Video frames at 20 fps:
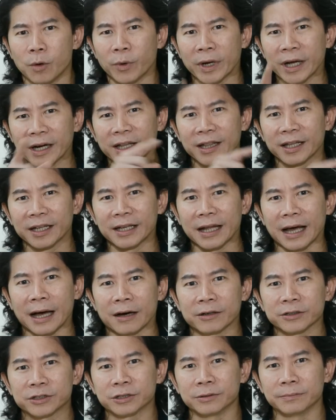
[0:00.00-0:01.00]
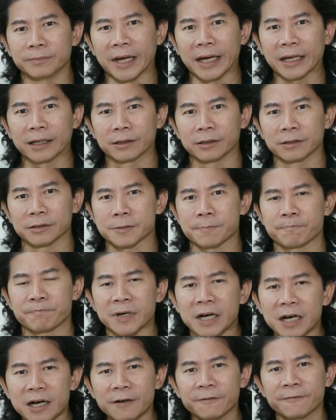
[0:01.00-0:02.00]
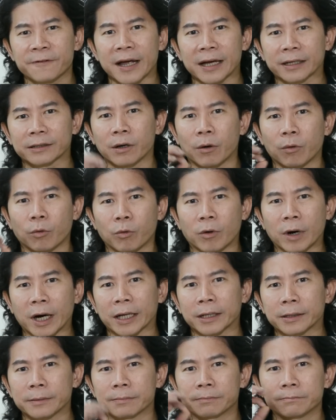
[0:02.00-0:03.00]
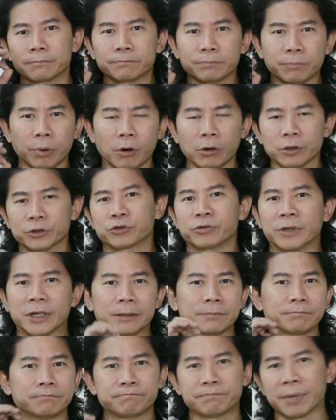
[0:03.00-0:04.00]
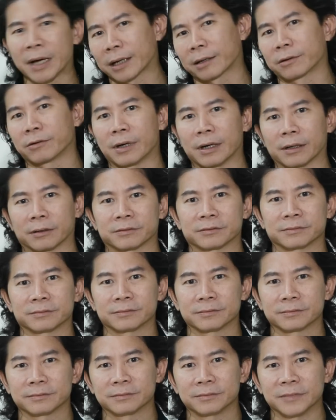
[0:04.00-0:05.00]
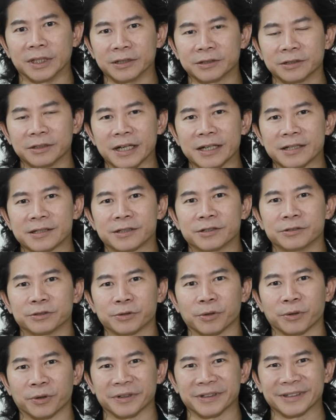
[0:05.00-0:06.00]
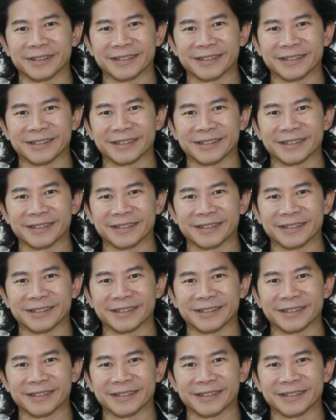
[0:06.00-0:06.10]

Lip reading: We're gonna learn how to make those perfect white portrait background in today's tutorial.